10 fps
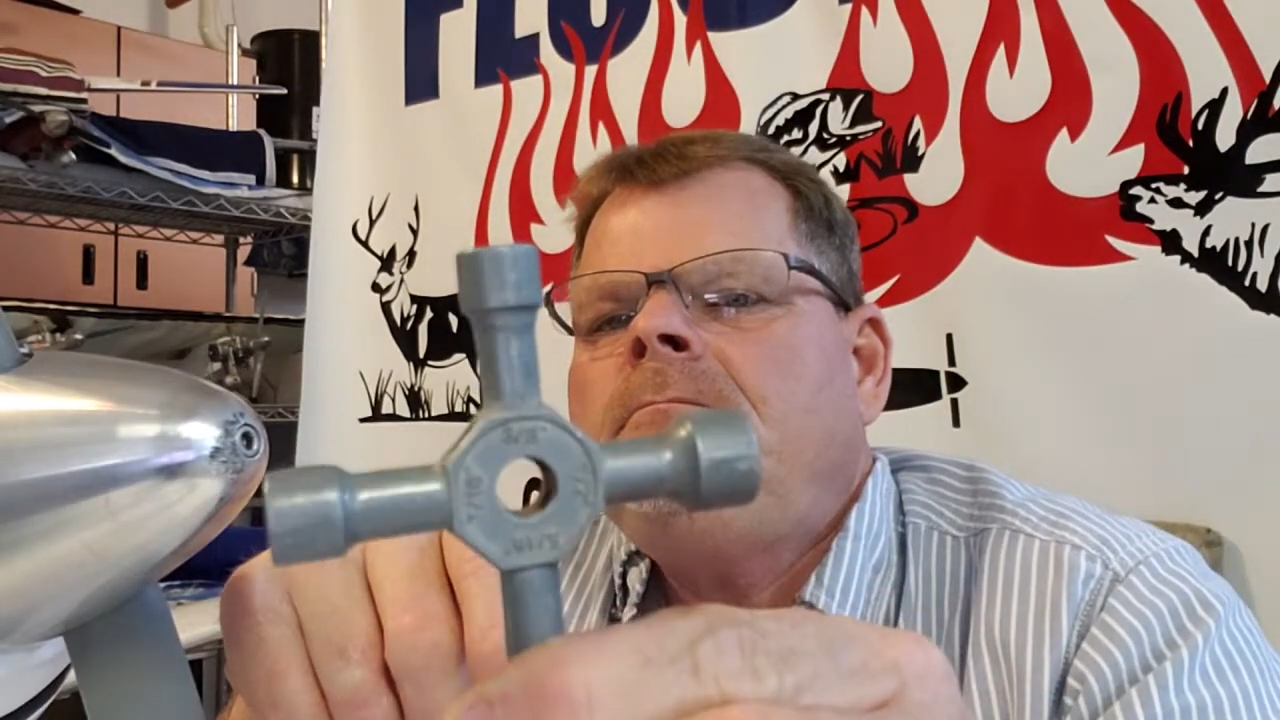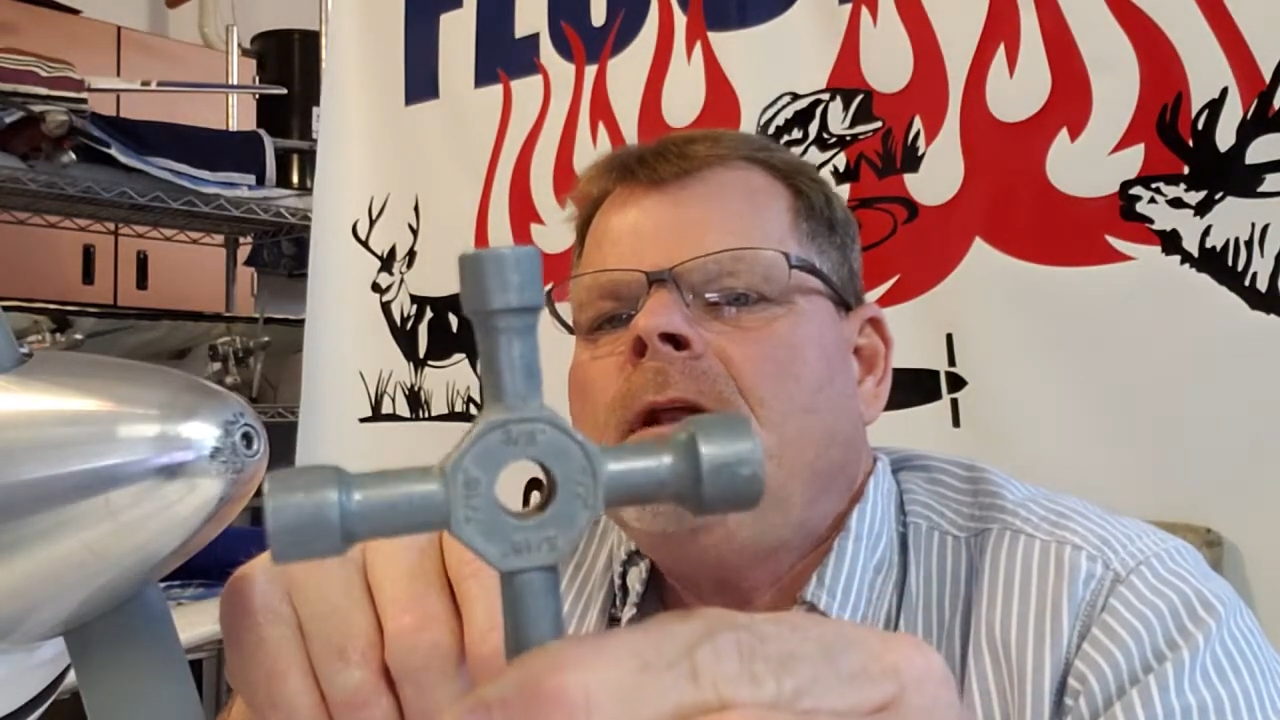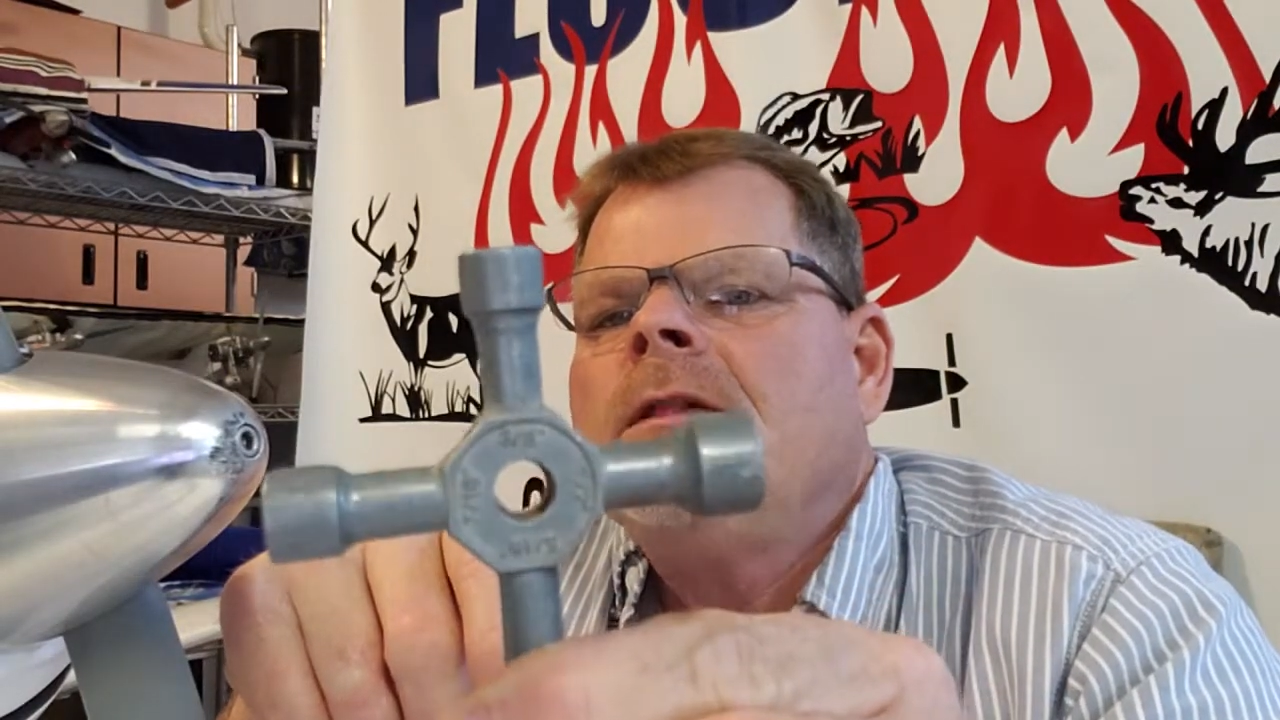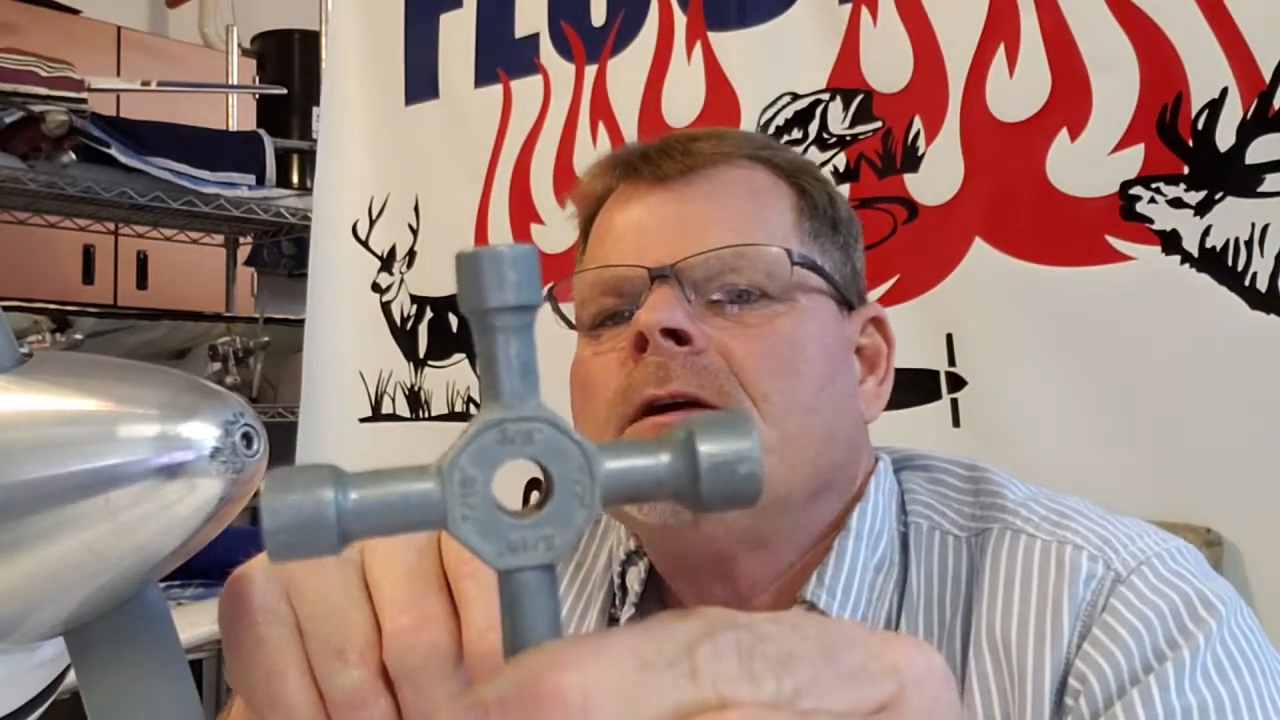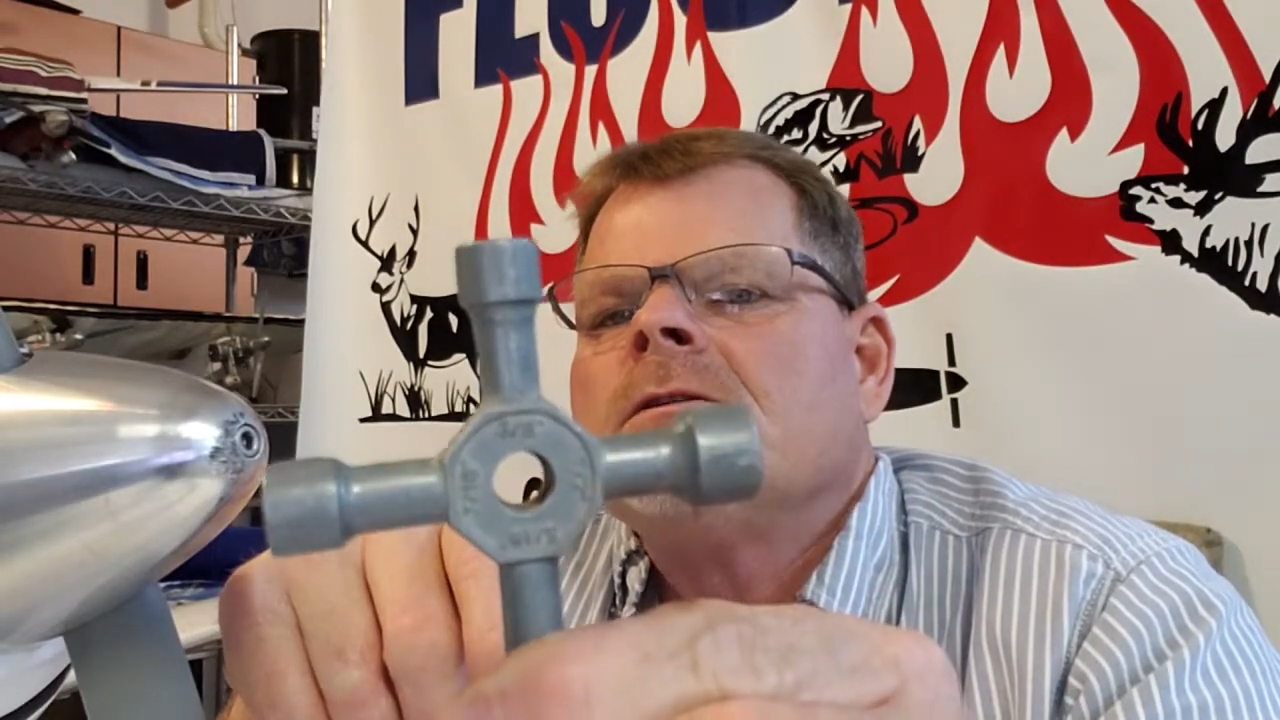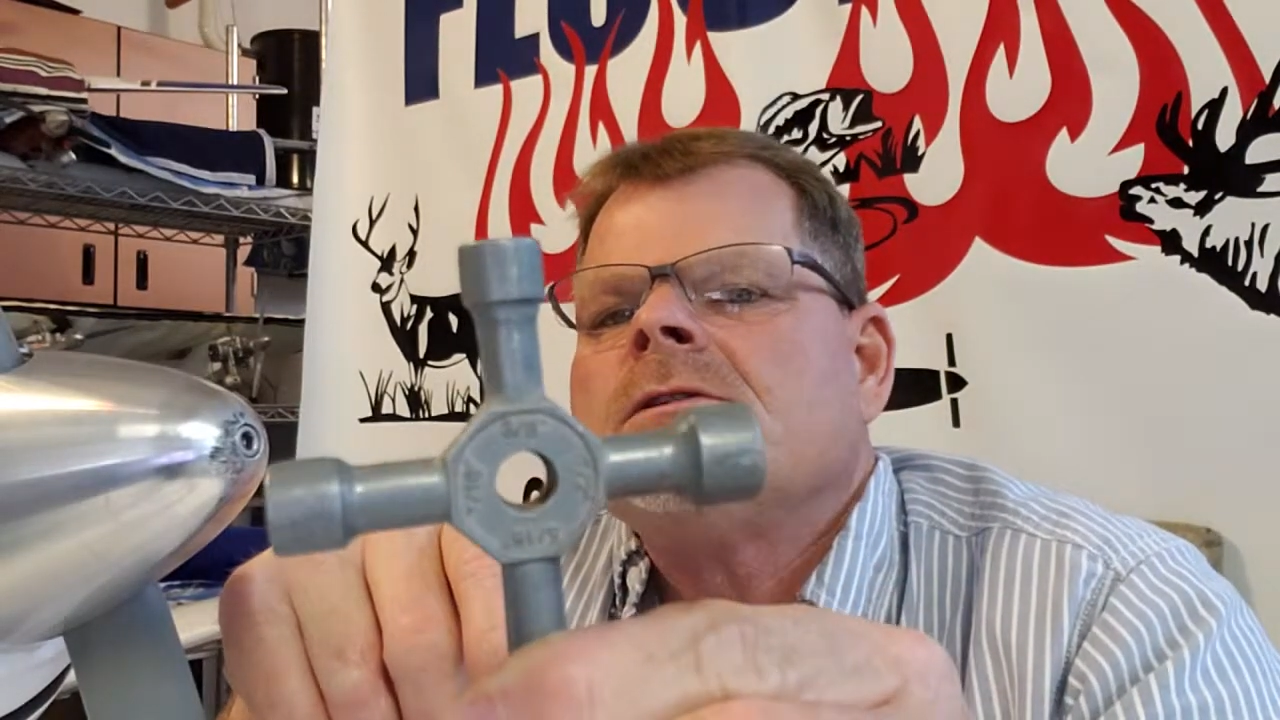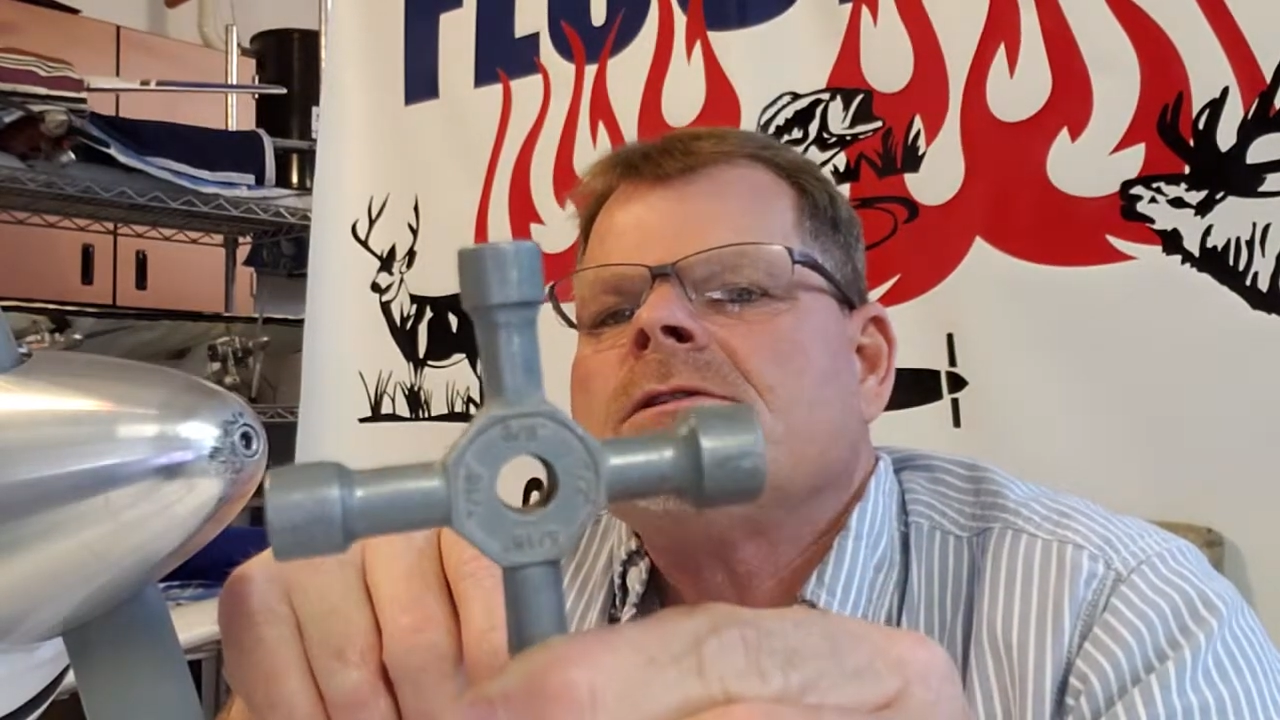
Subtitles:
And there's the